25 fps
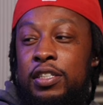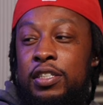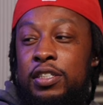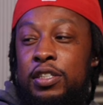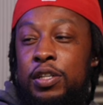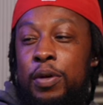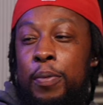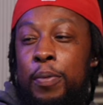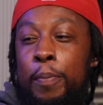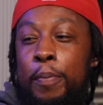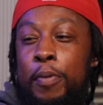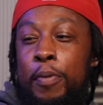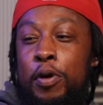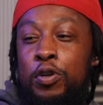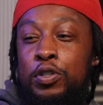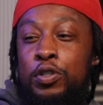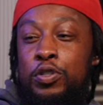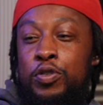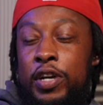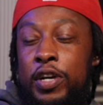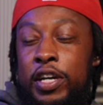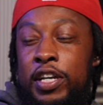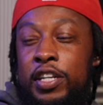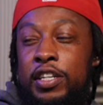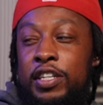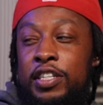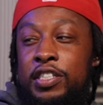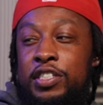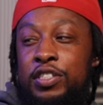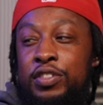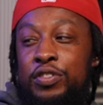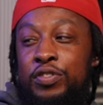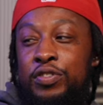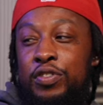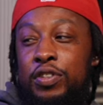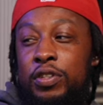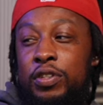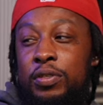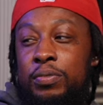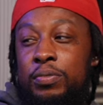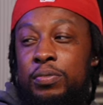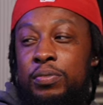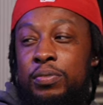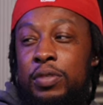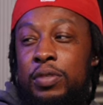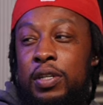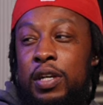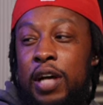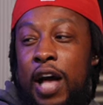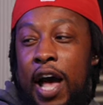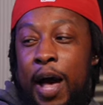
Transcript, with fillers: the most recognition from. Mm.